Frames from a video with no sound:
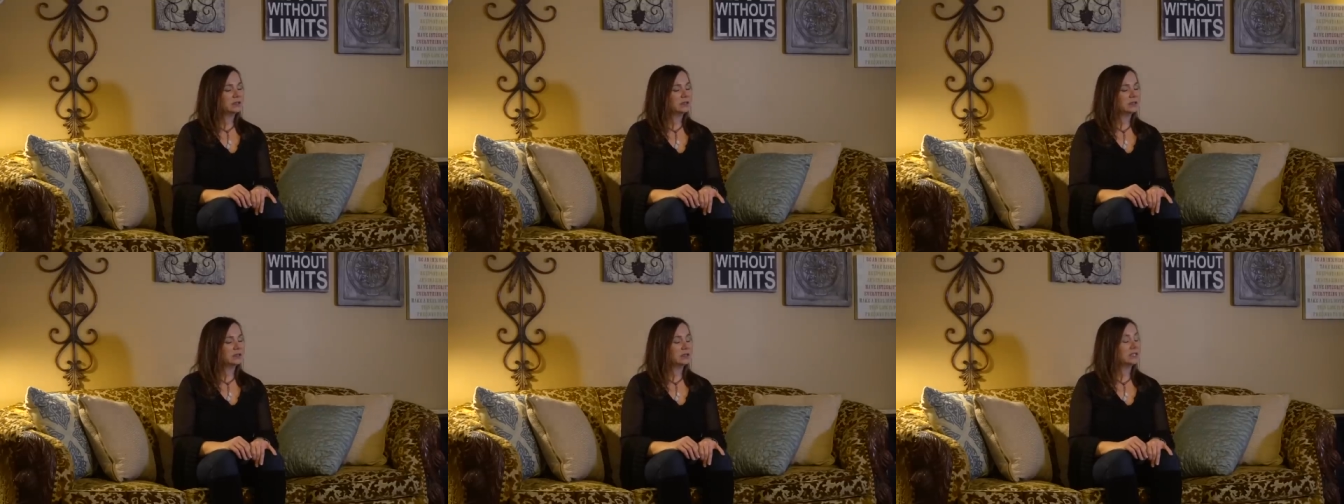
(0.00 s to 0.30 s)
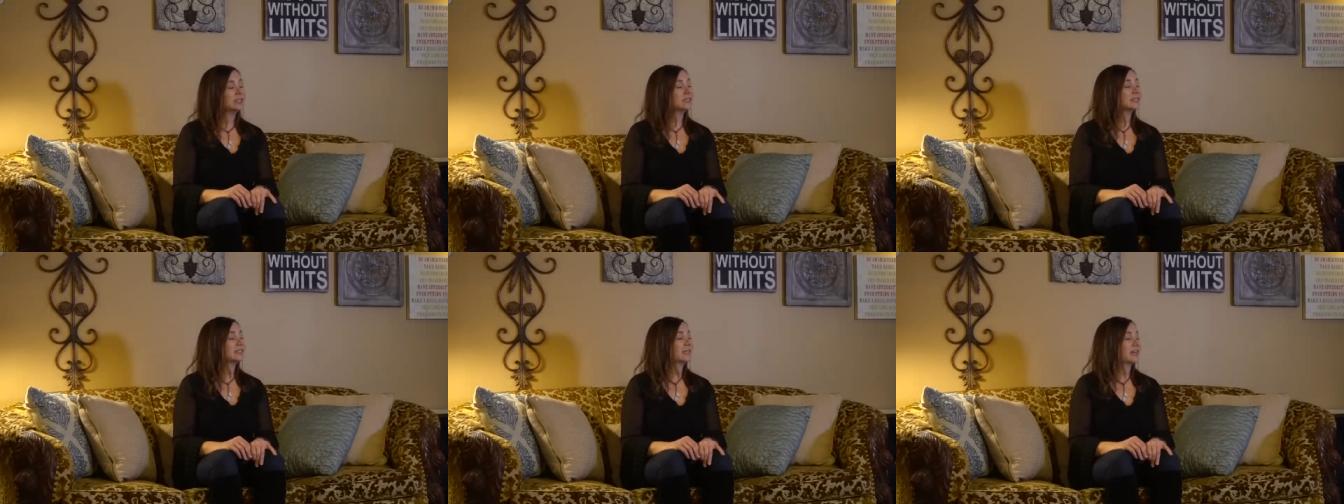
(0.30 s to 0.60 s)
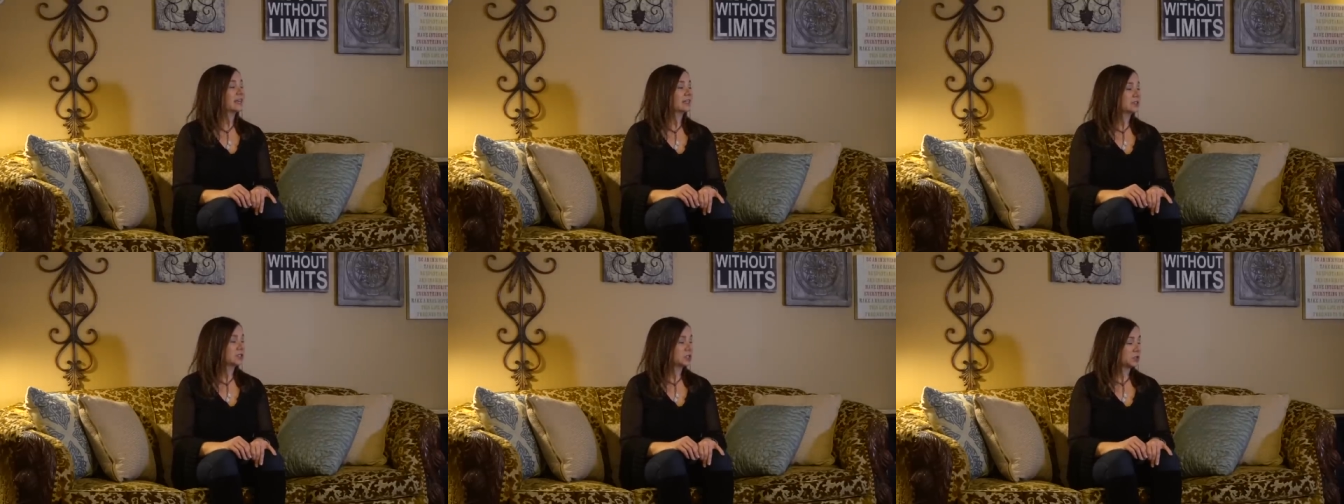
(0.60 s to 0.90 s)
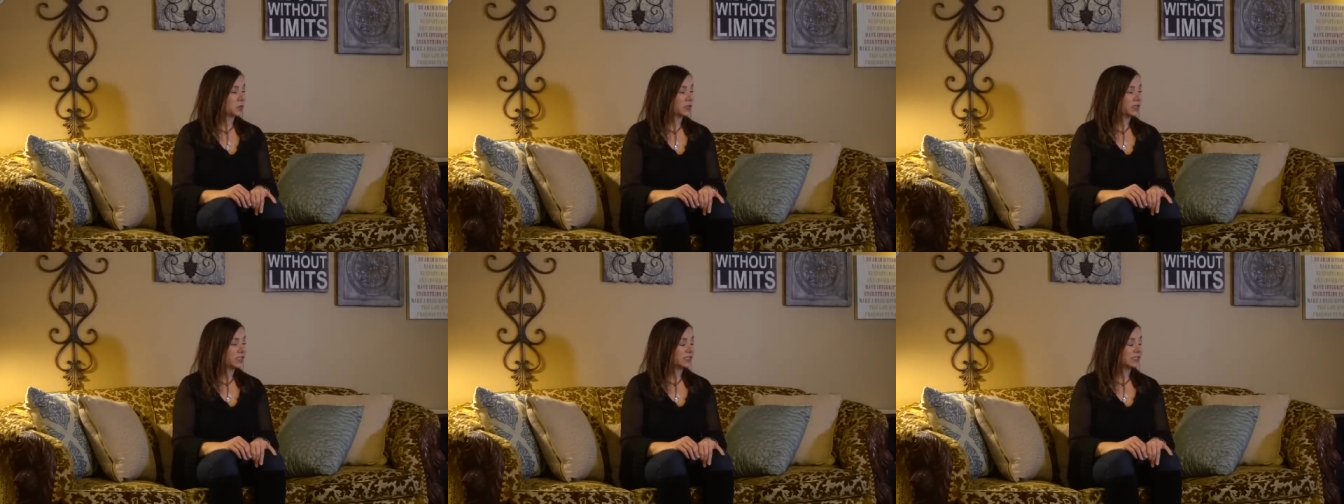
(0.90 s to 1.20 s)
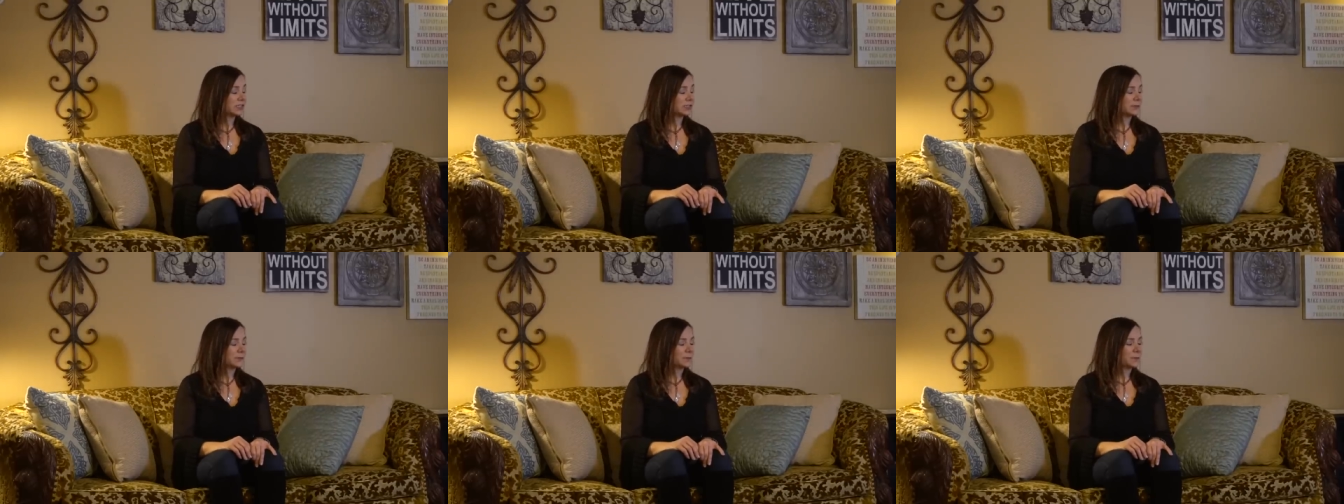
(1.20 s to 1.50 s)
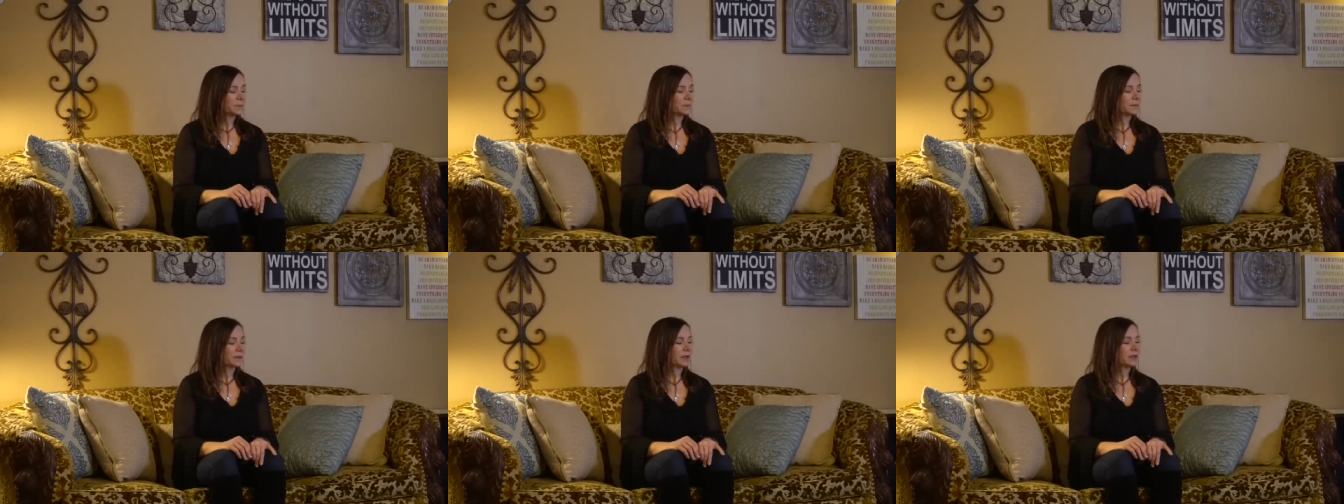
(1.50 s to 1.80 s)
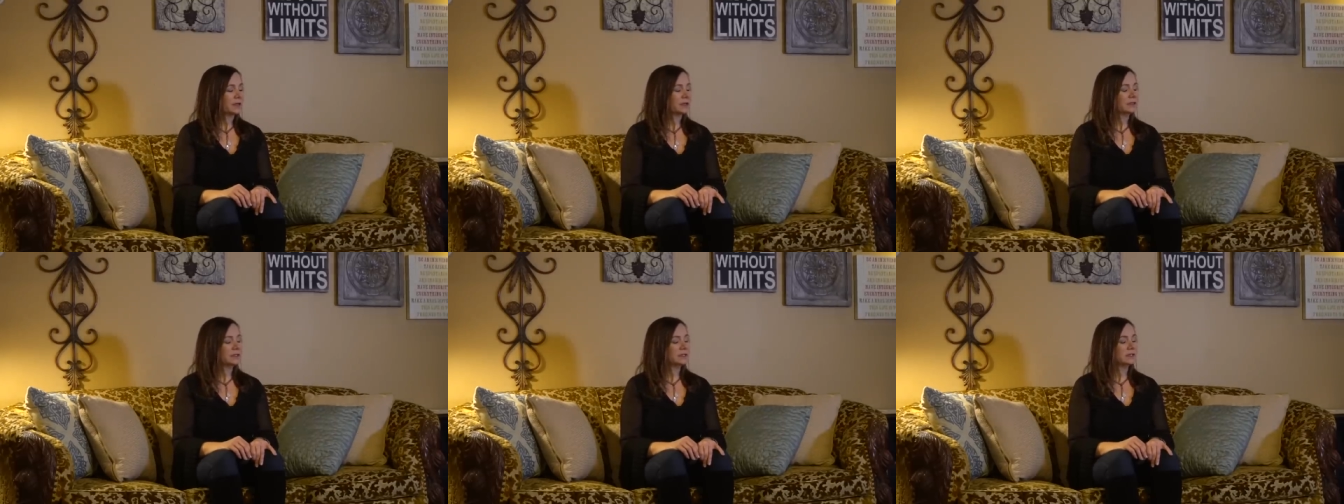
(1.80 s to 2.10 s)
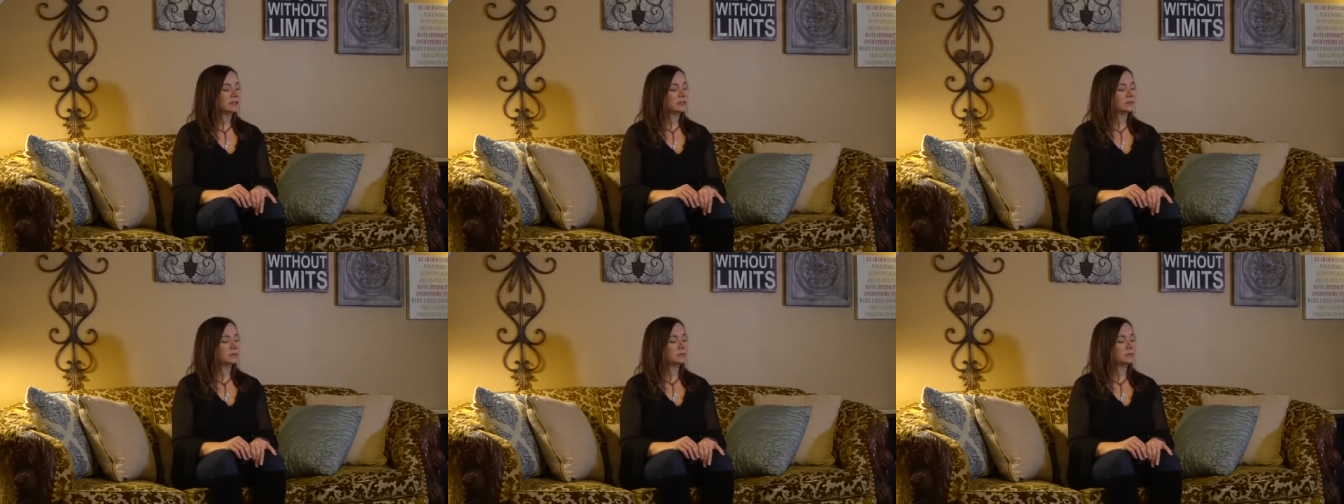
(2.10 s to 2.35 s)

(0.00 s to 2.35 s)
It is again a choice, and it is